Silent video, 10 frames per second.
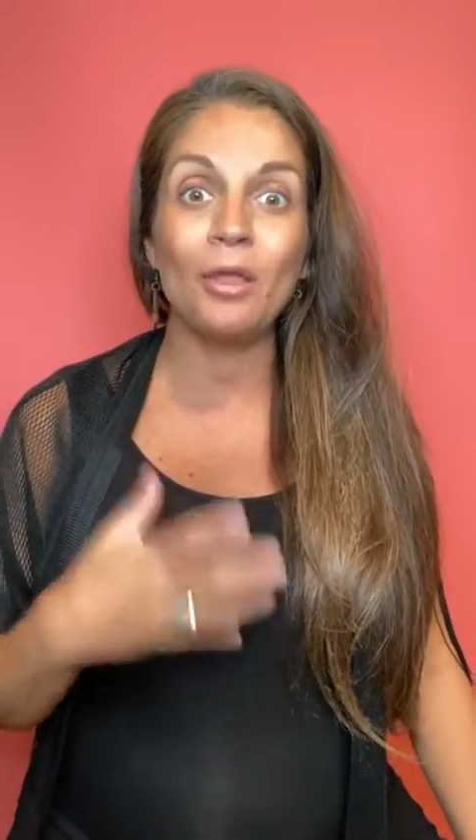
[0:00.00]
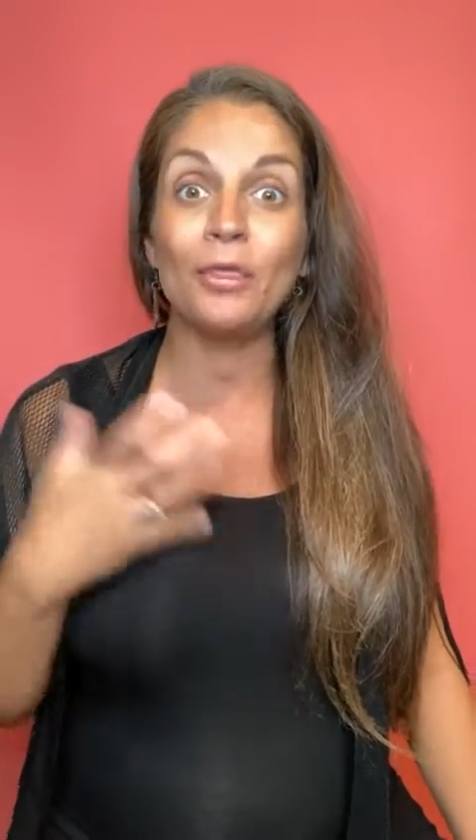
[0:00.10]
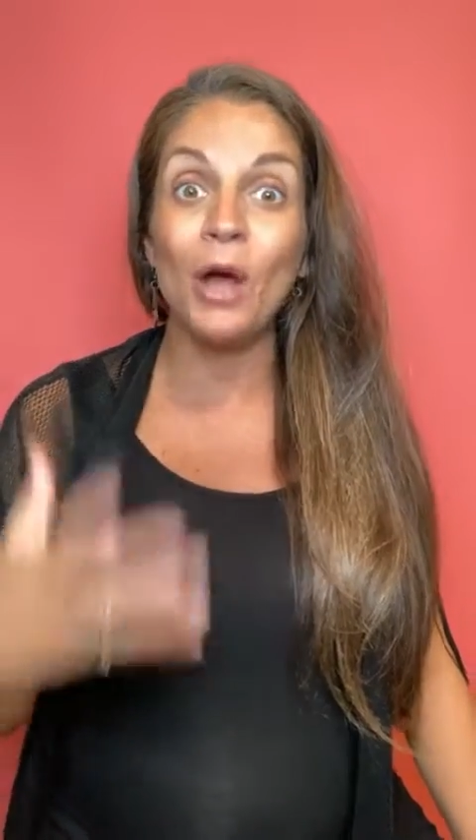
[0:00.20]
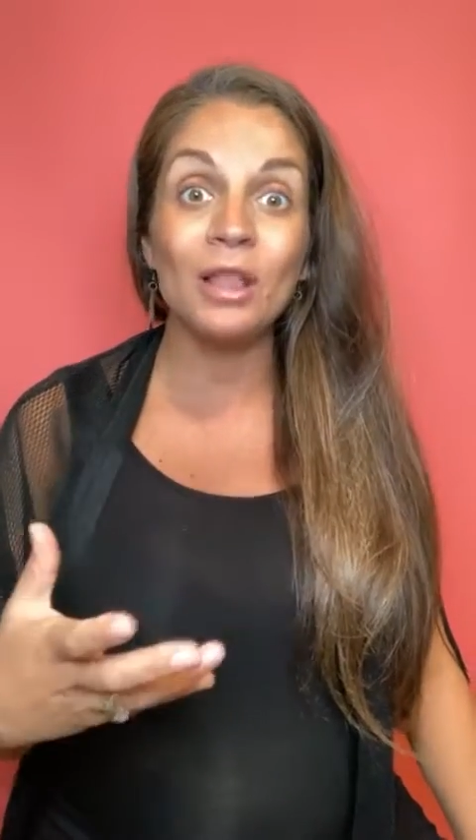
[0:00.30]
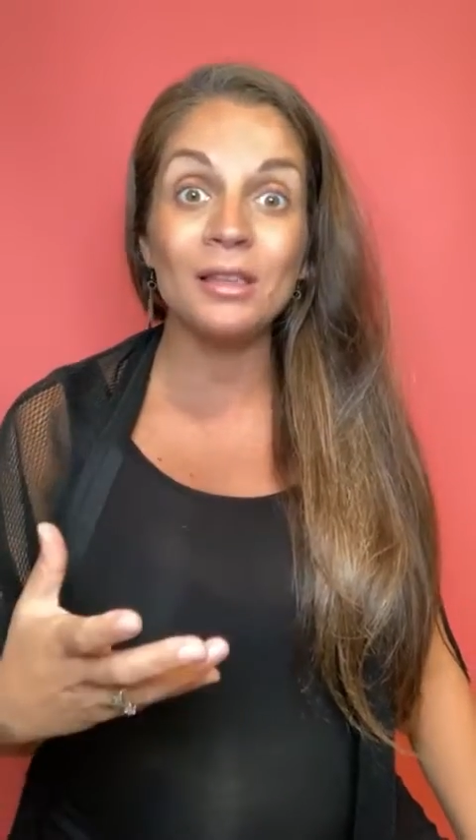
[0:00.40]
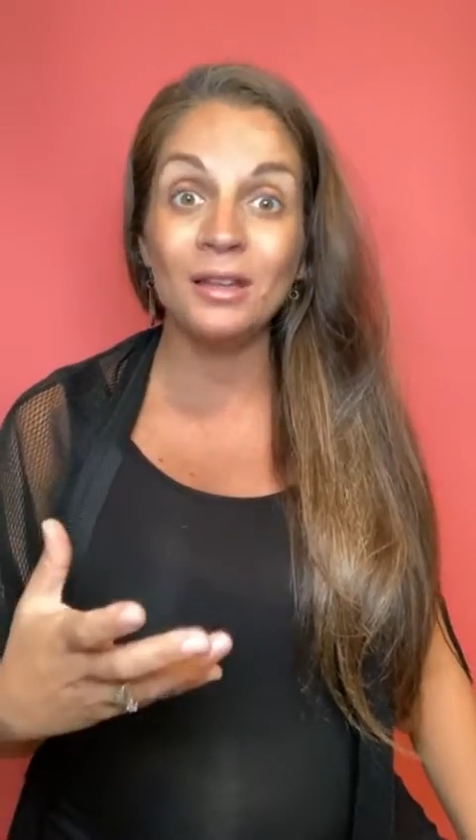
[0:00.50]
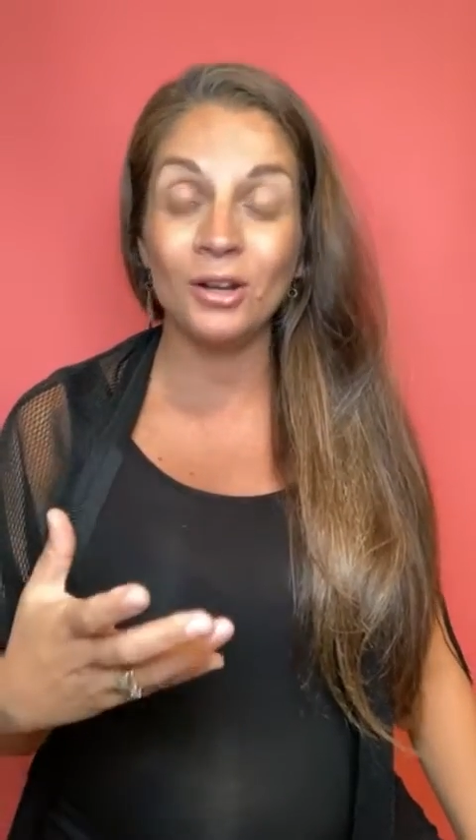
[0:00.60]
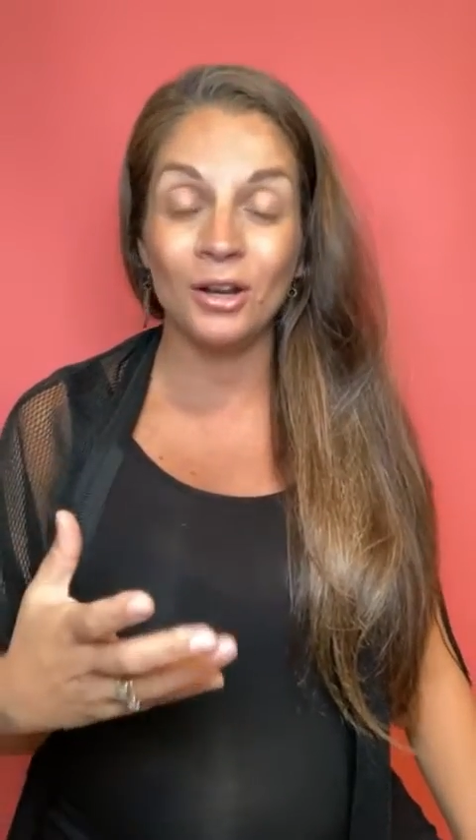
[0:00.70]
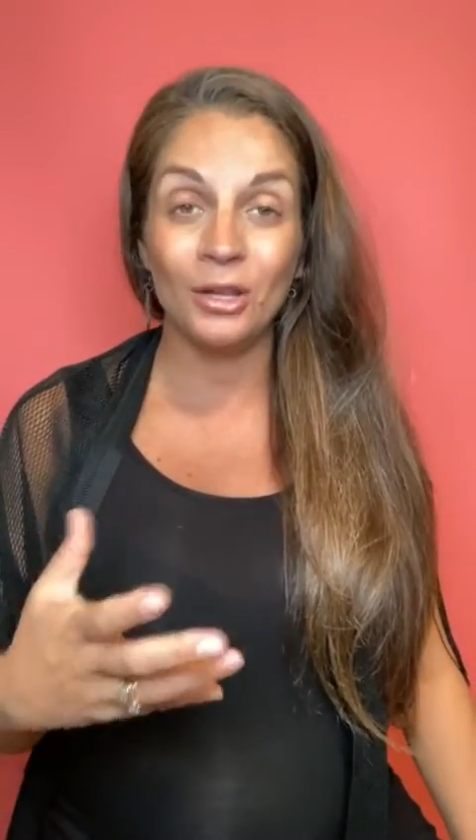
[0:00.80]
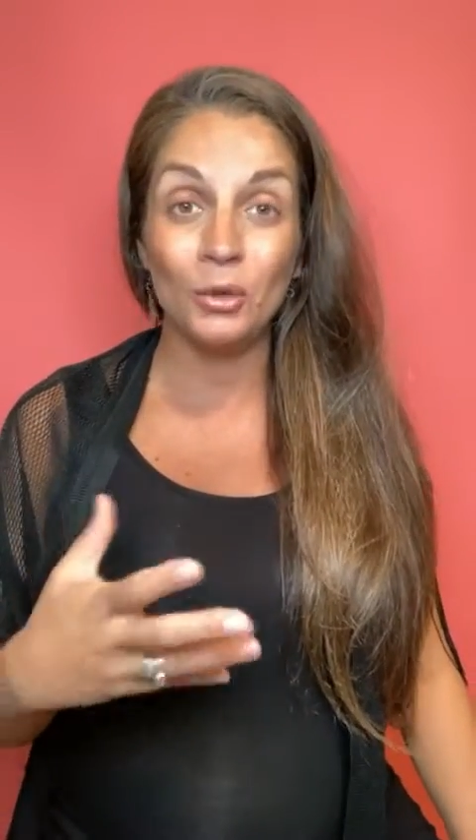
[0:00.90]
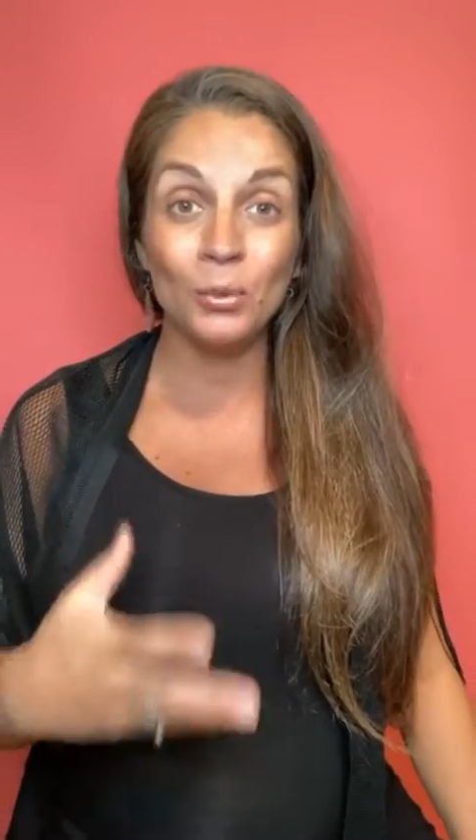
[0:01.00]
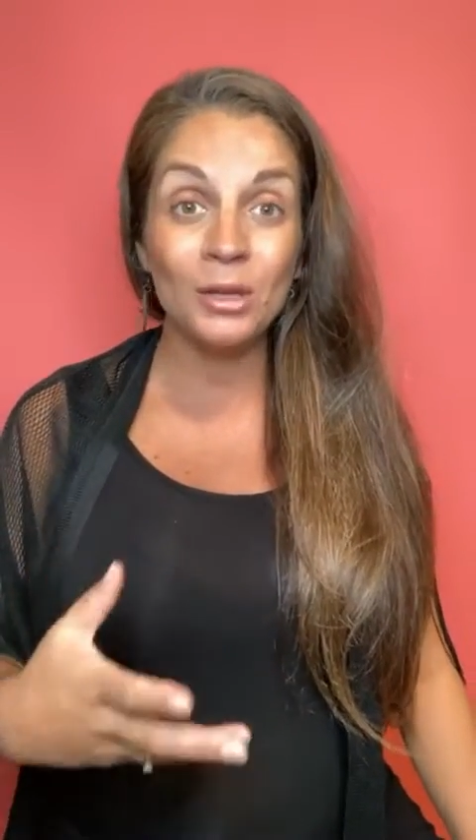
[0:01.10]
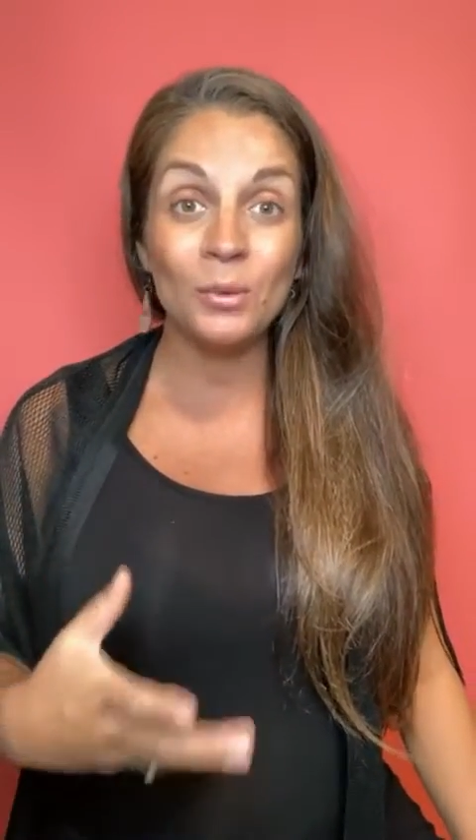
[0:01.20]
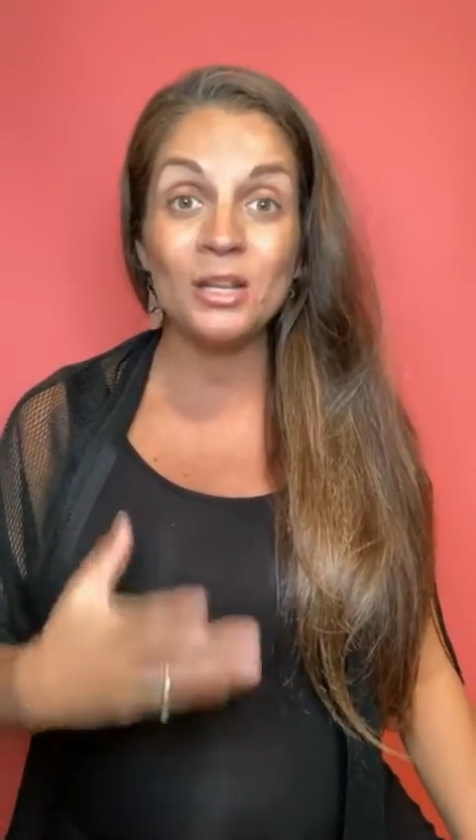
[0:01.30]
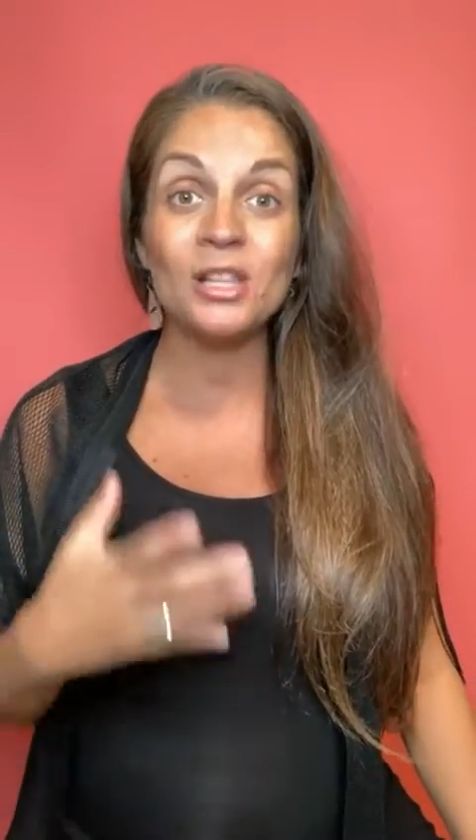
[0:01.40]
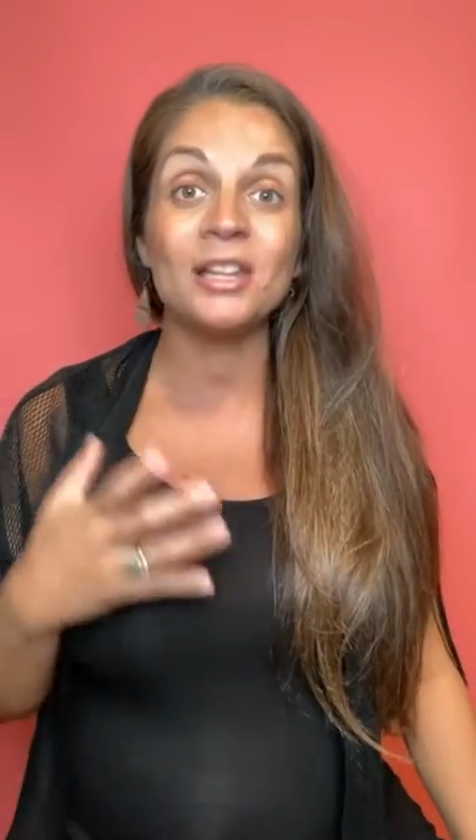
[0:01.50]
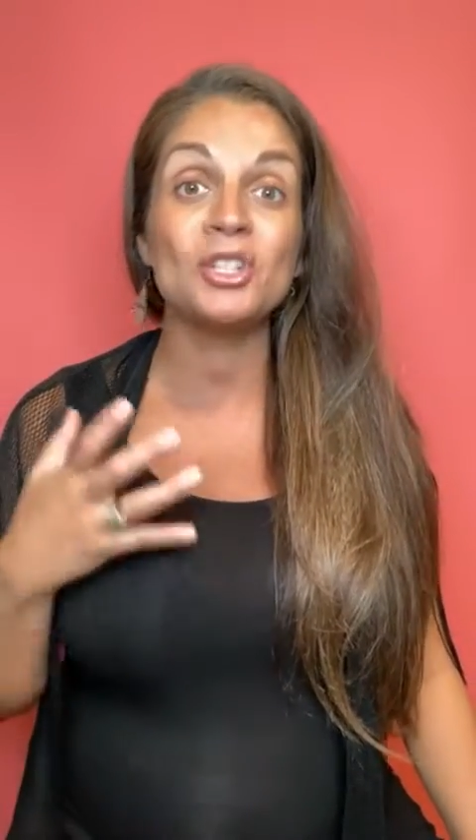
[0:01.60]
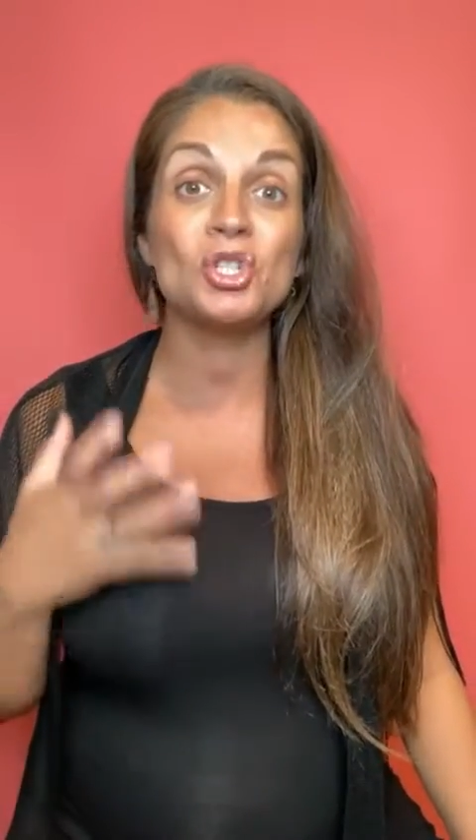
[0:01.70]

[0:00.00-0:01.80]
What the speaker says: a thought leader and you really want to